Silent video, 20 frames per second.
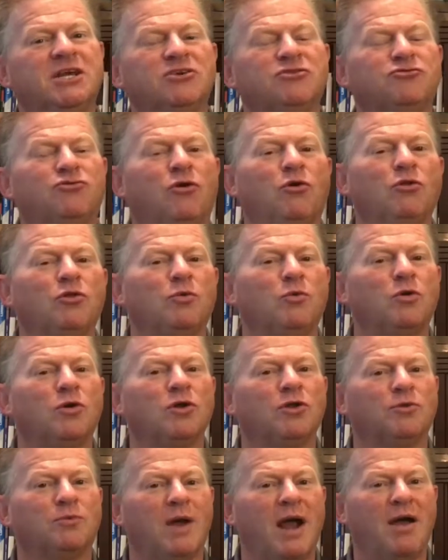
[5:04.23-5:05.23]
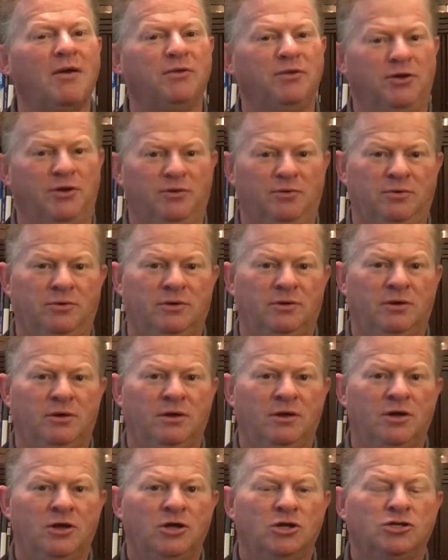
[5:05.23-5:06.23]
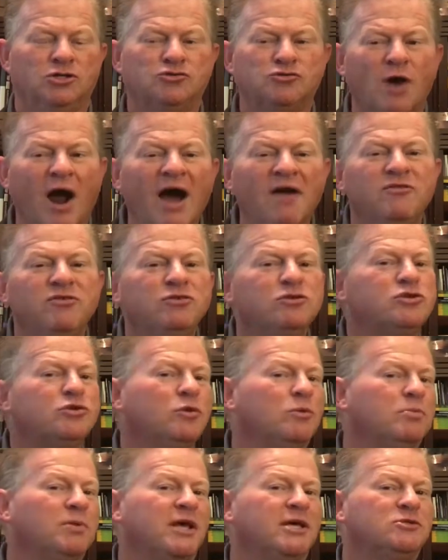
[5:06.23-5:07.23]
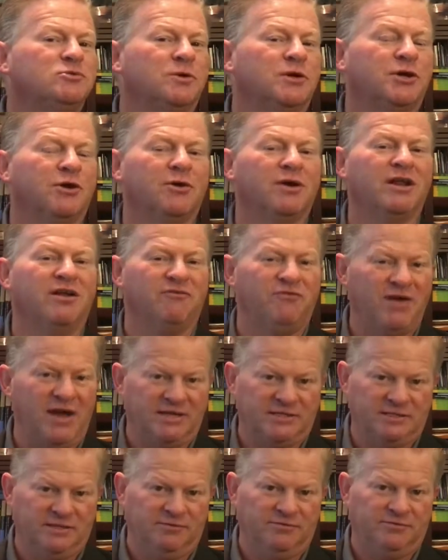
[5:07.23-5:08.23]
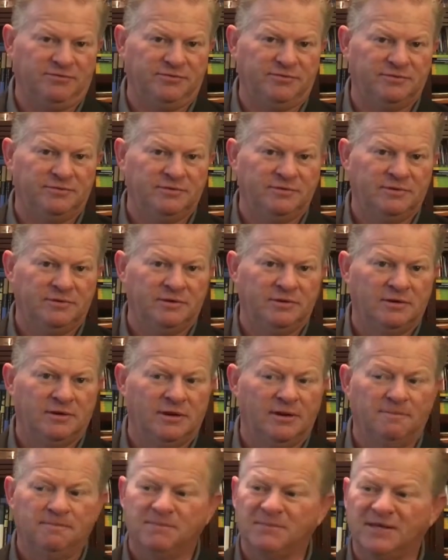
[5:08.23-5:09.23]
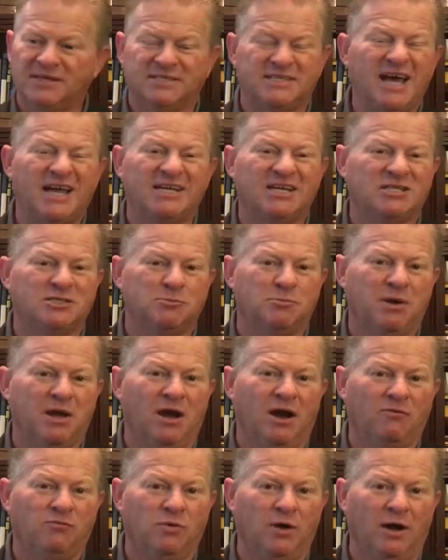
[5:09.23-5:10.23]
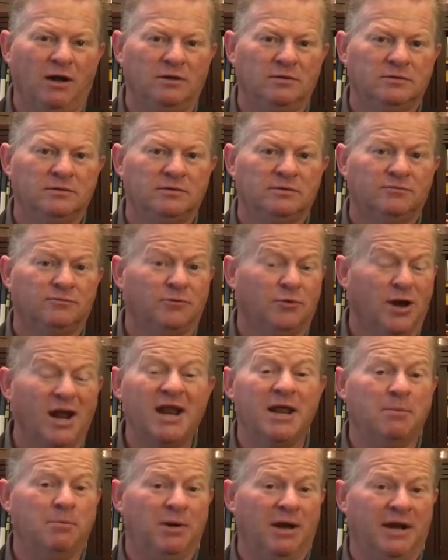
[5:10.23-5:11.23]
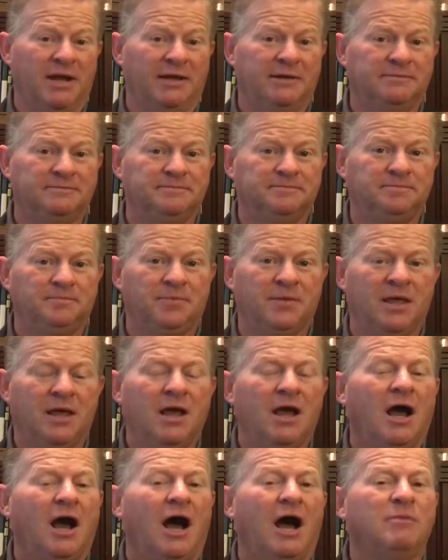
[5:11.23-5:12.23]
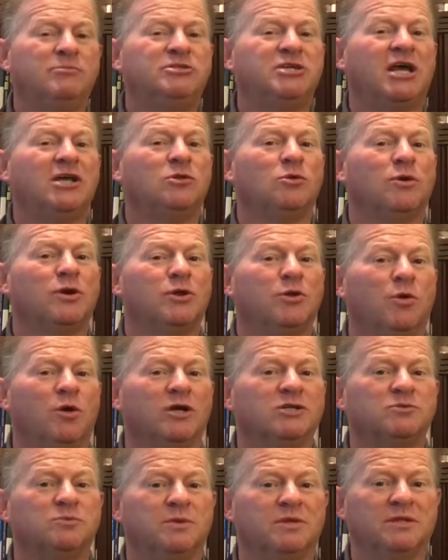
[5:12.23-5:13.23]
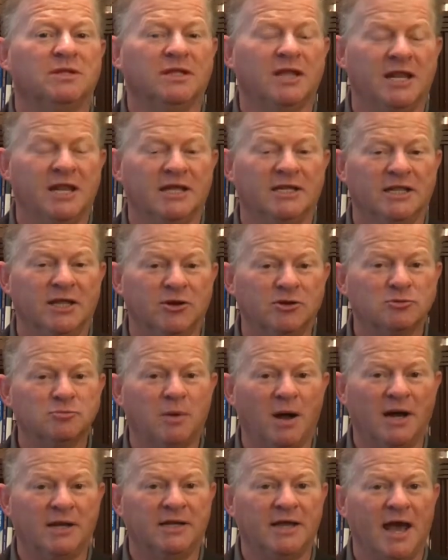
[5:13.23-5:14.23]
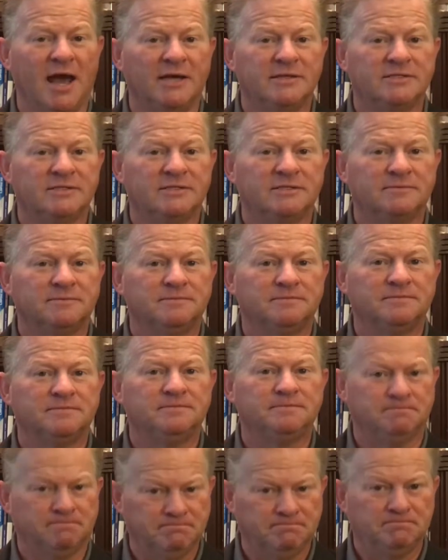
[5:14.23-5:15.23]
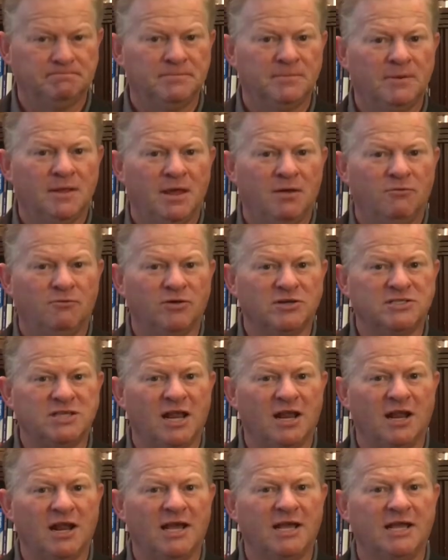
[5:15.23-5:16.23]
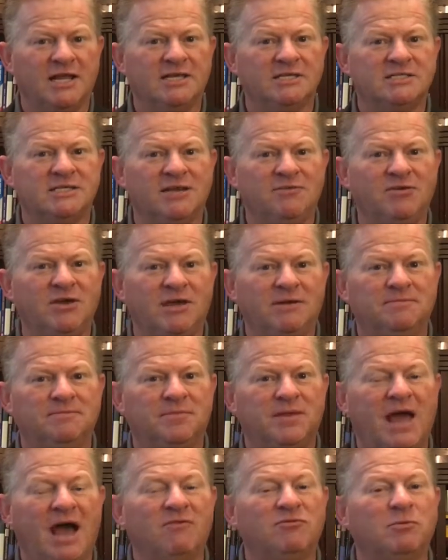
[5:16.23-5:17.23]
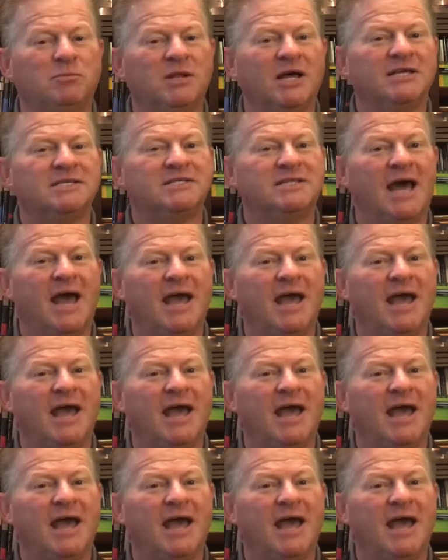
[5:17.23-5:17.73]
to control the world around you drive you to a place where you're ineffective, because that doesn't pay off well for anybody. I'm J. Loren Norris with Leading Leaders Podcast. For Tell It Like It Is T V, have a blessed